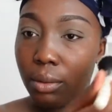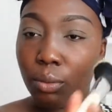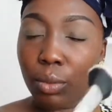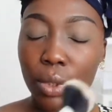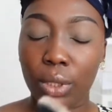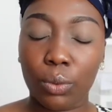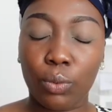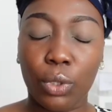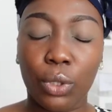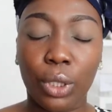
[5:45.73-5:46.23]

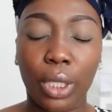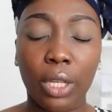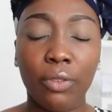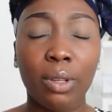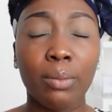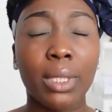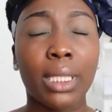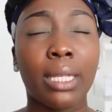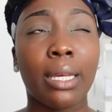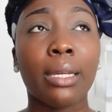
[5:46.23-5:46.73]
we, we should give
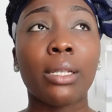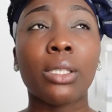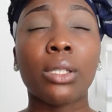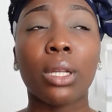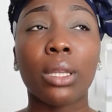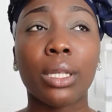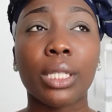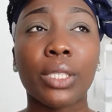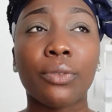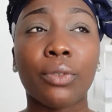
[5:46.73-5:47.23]
him $10
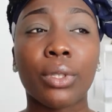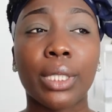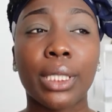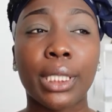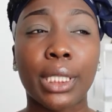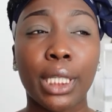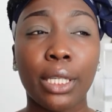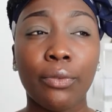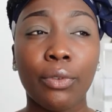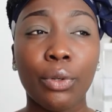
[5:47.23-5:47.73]
for the
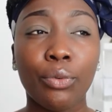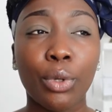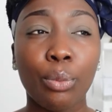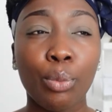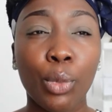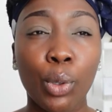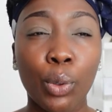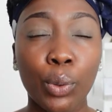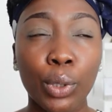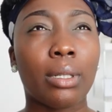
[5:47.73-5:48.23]
TV
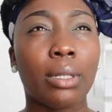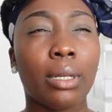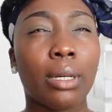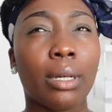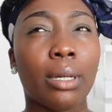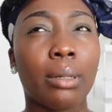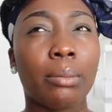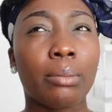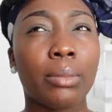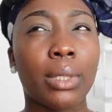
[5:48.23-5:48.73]
remote,
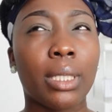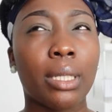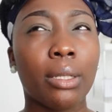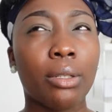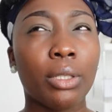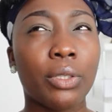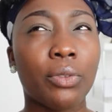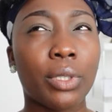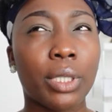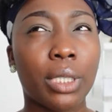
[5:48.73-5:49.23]
um, $10
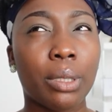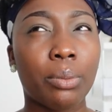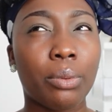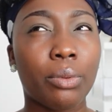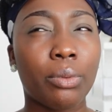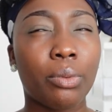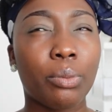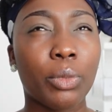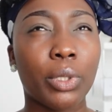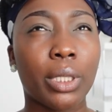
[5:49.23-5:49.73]
for the TV
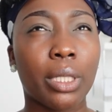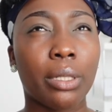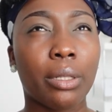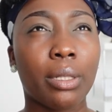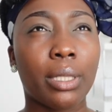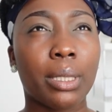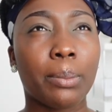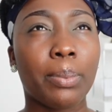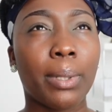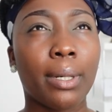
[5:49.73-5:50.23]
remote,
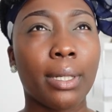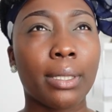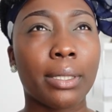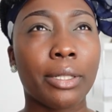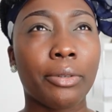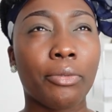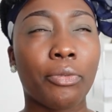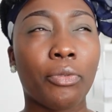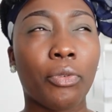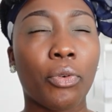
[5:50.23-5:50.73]
another
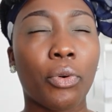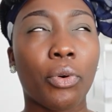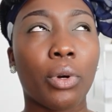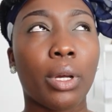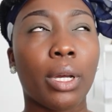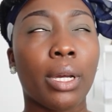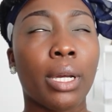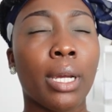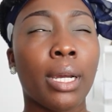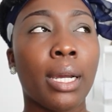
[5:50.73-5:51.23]
deposit
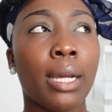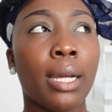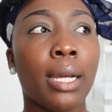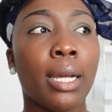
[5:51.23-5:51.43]
for